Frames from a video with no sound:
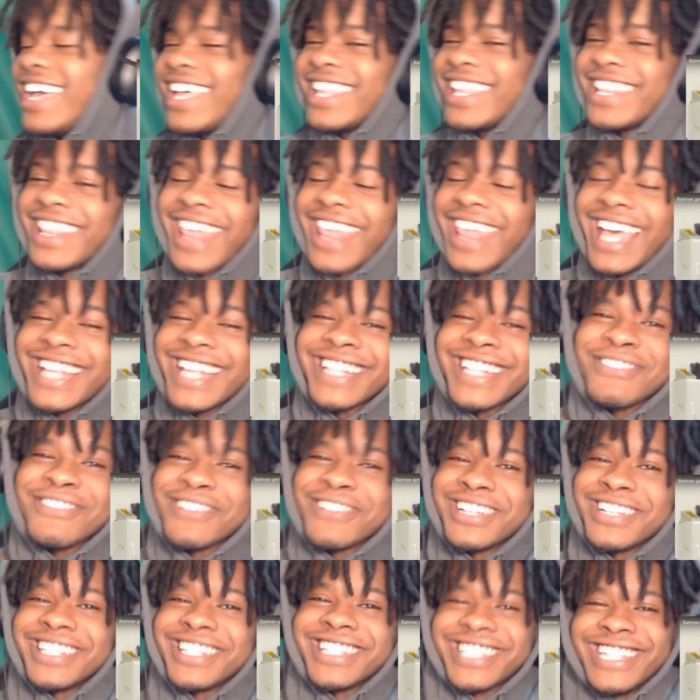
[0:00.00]
That shit
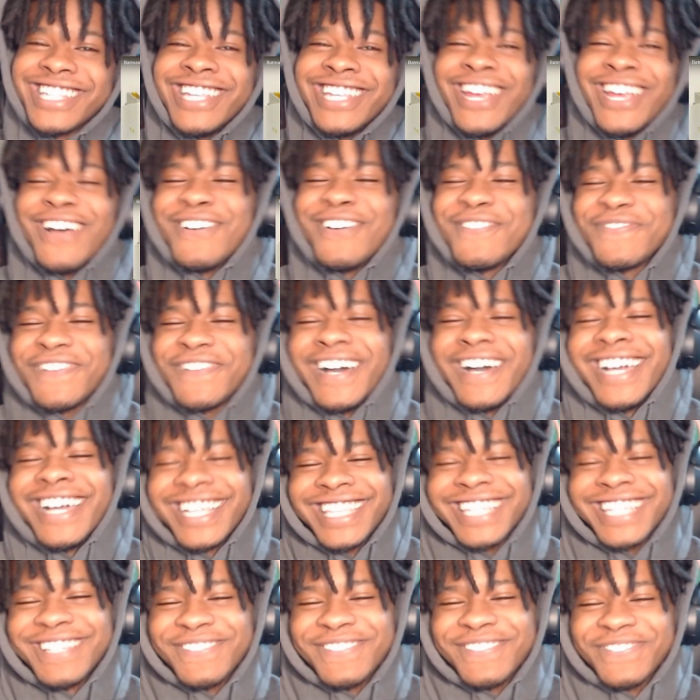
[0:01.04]
was so
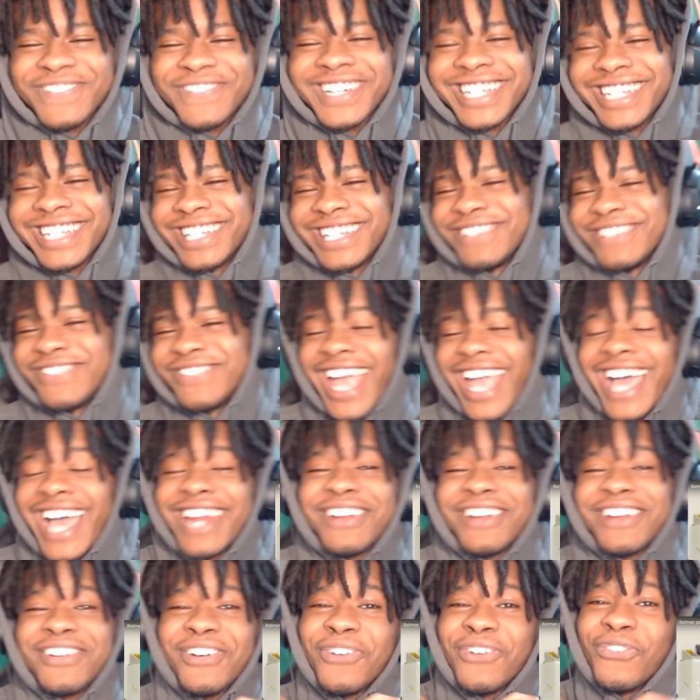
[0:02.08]
fucking funny to me. I
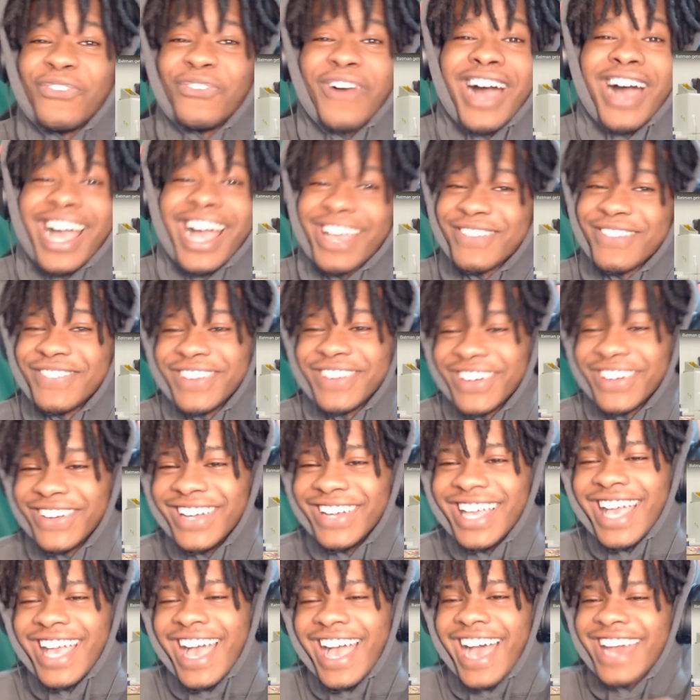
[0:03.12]
don't know why, bro.
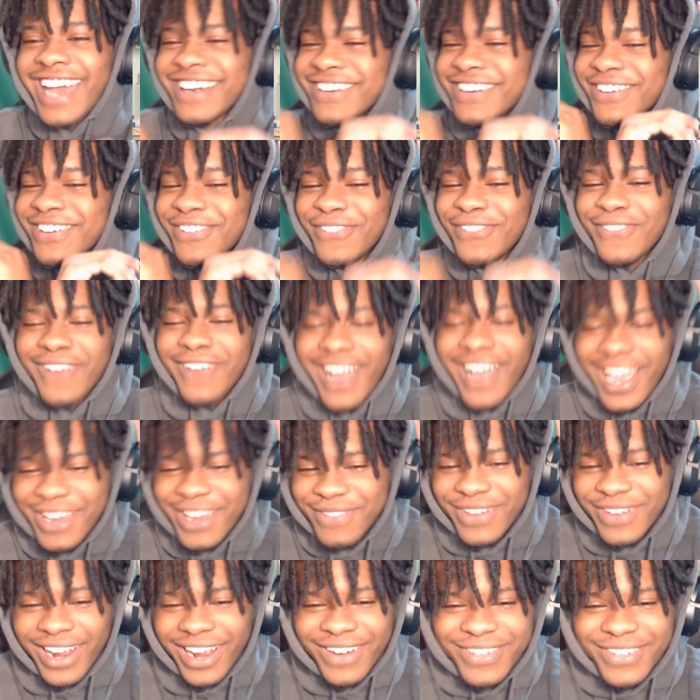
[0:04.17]
I don't know why,
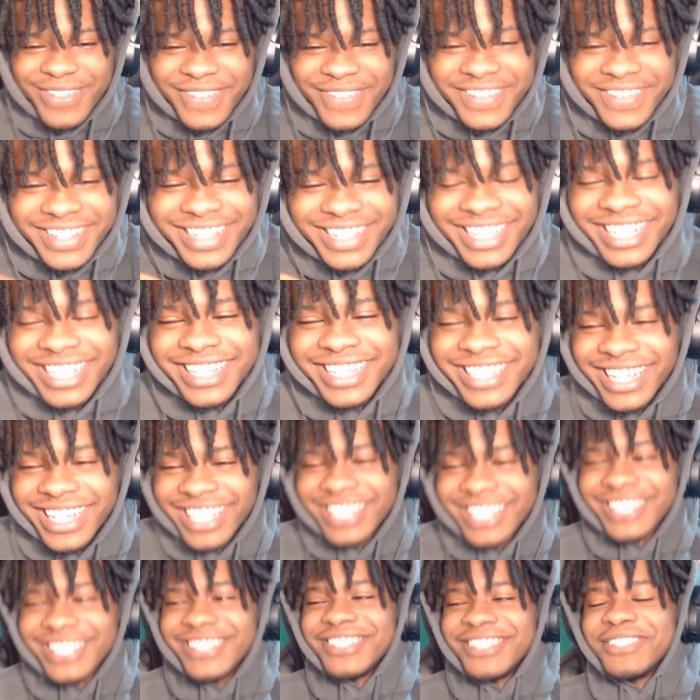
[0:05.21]
bro. I remember seeing that shit on
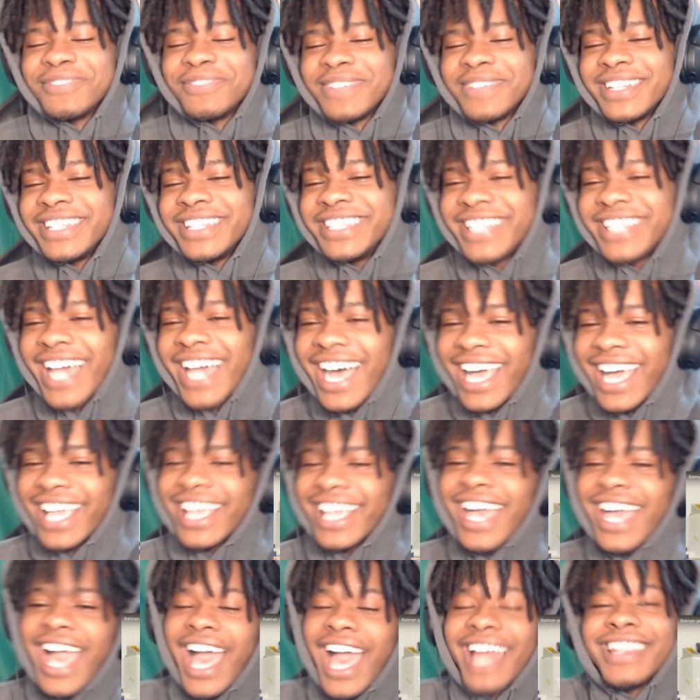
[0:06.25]
YouTube and dying.
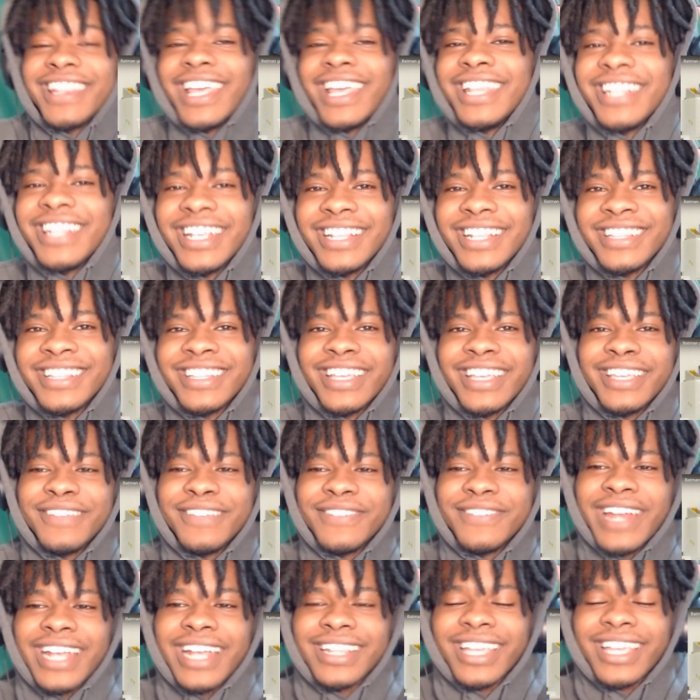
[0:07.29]
And then, and then they even
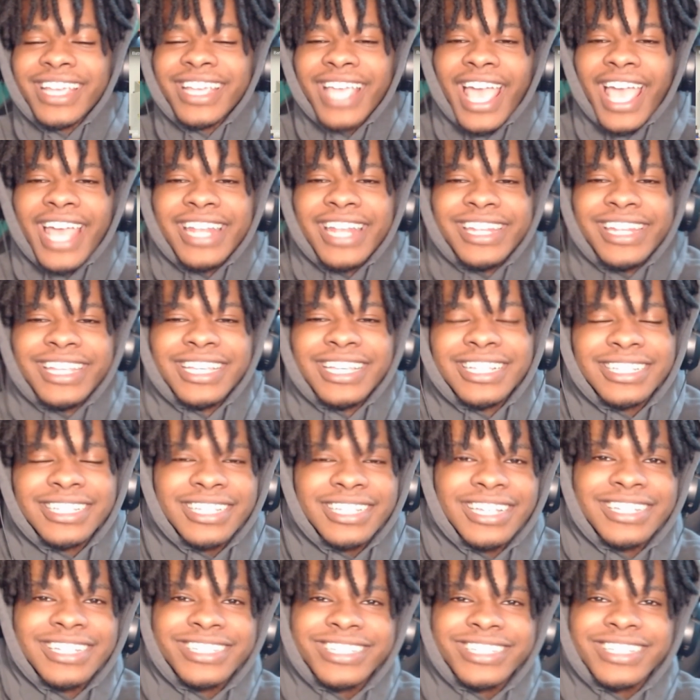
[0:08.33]
had like endings
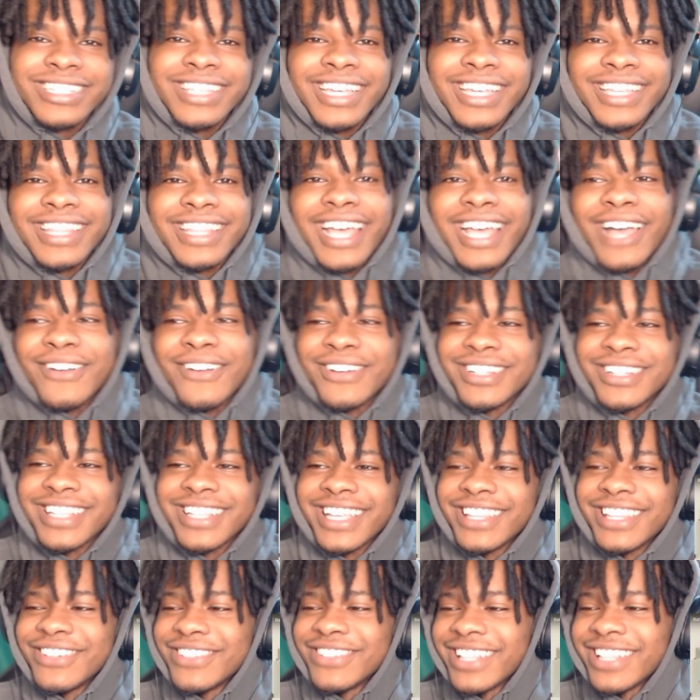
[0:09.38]
and shit like that, where like
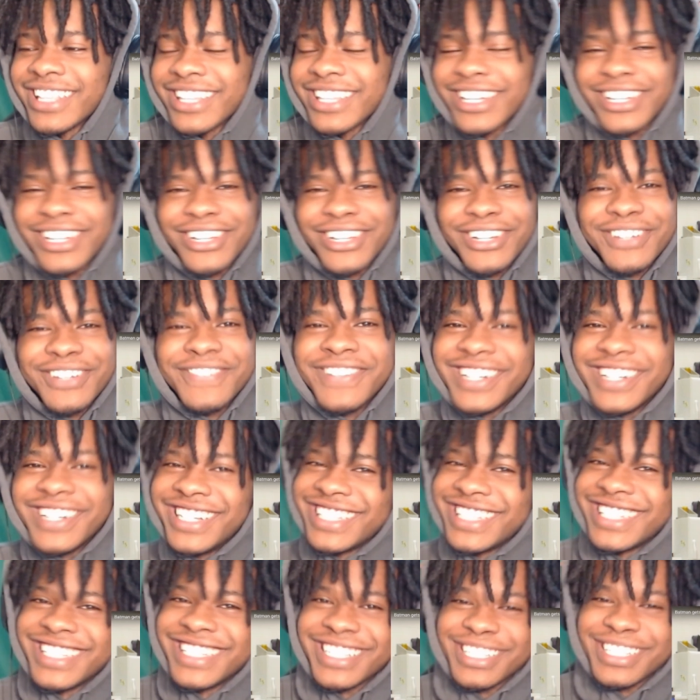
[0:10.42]
there was like the good
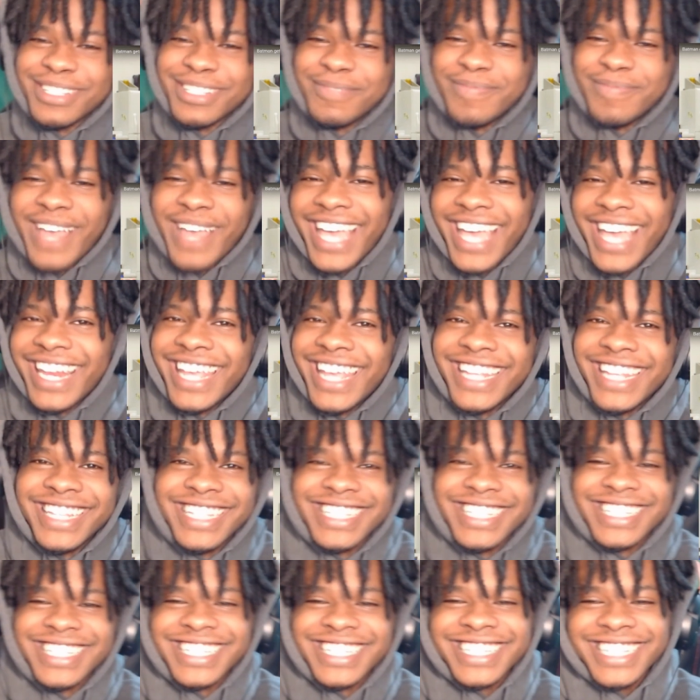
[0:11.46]
versions and the bad
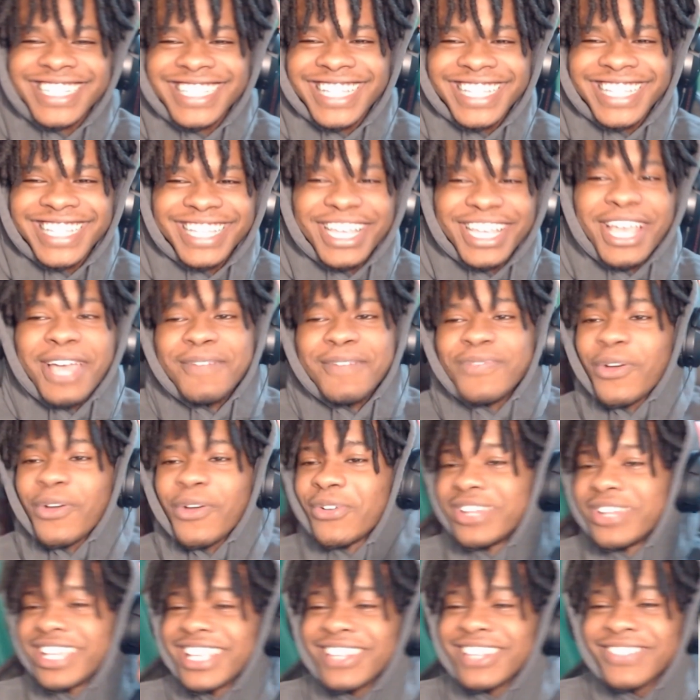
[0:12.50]
endings and shit like that. Bro,
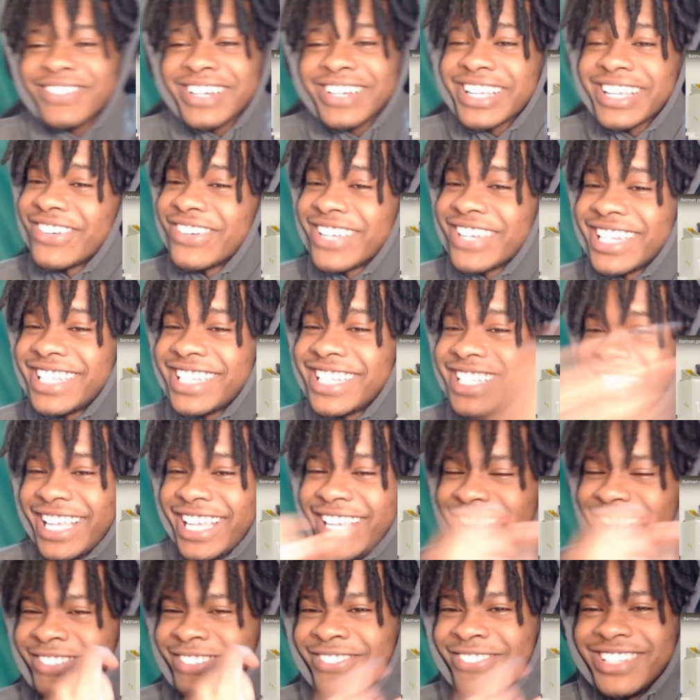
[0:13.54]
niggas were going
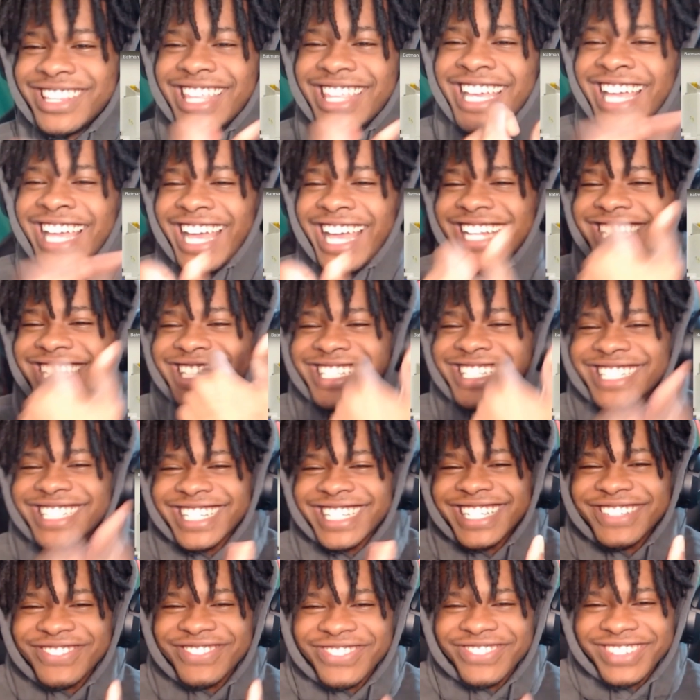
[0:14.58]
deep with that
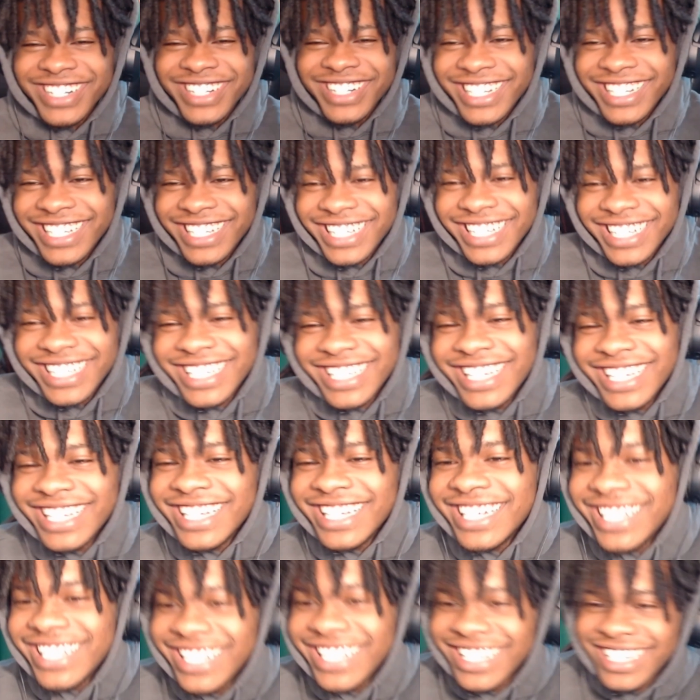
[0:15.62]
shit, bro.
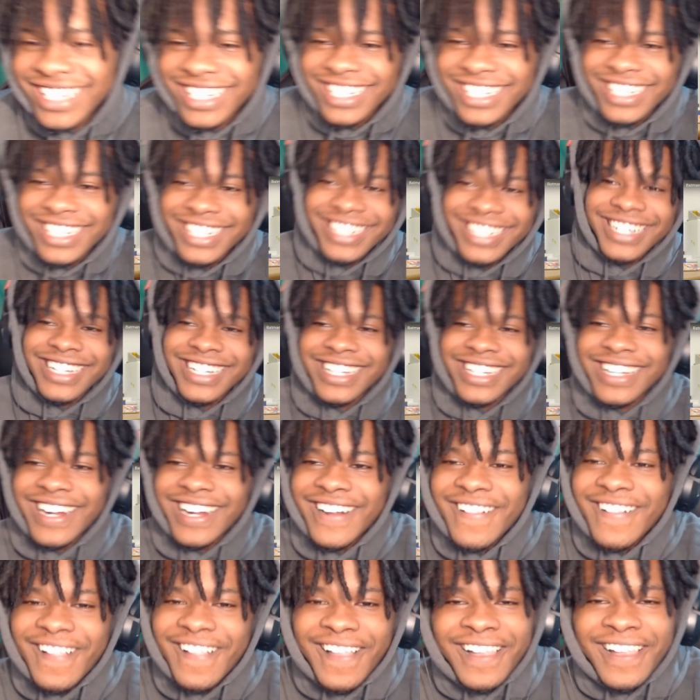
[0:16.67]
Uh.
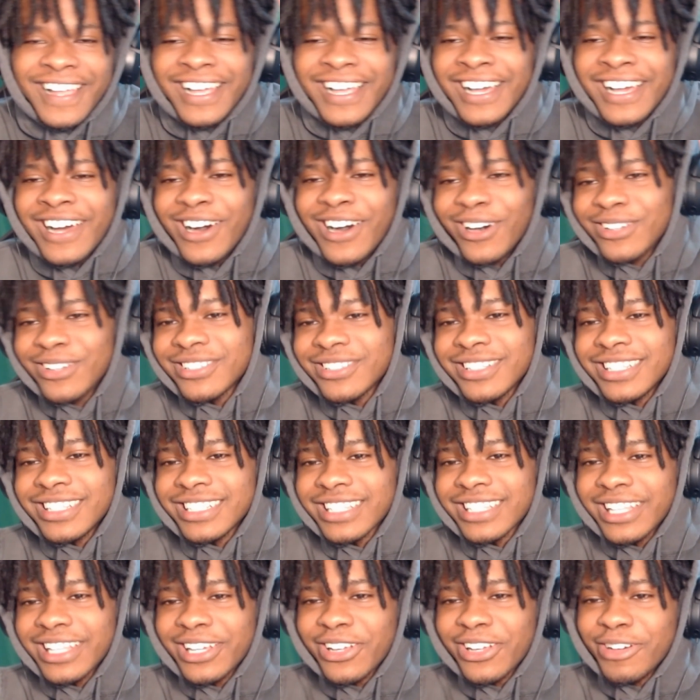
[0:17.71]
Also, this
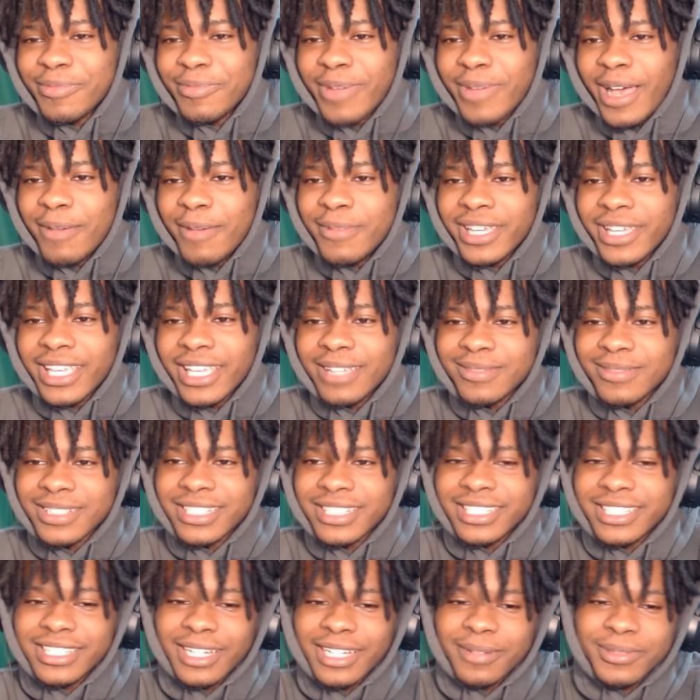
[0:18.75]
Lego Batman game's a
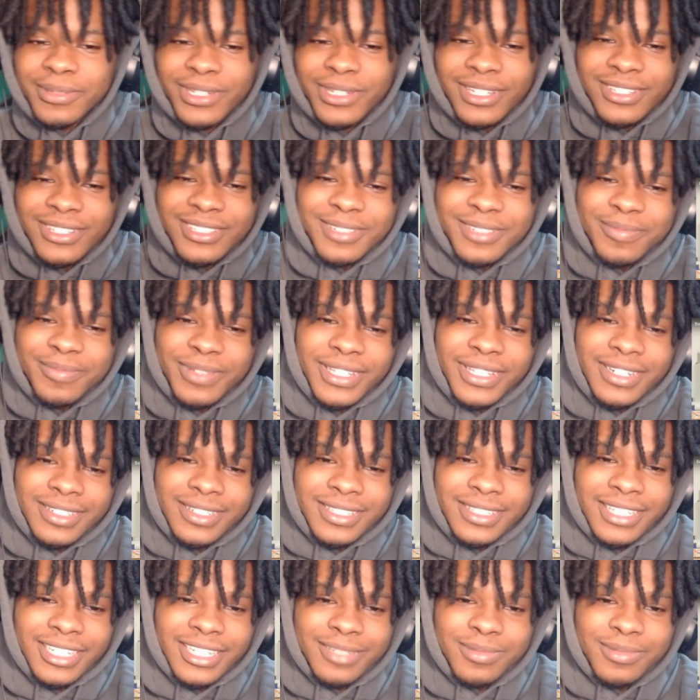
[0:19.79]
W. I used to play it on
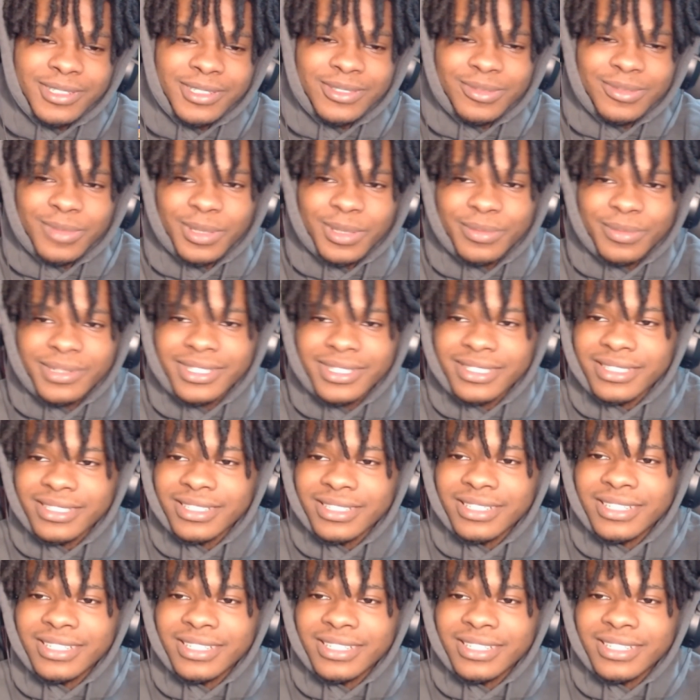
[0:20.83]
the Xbox with my brother.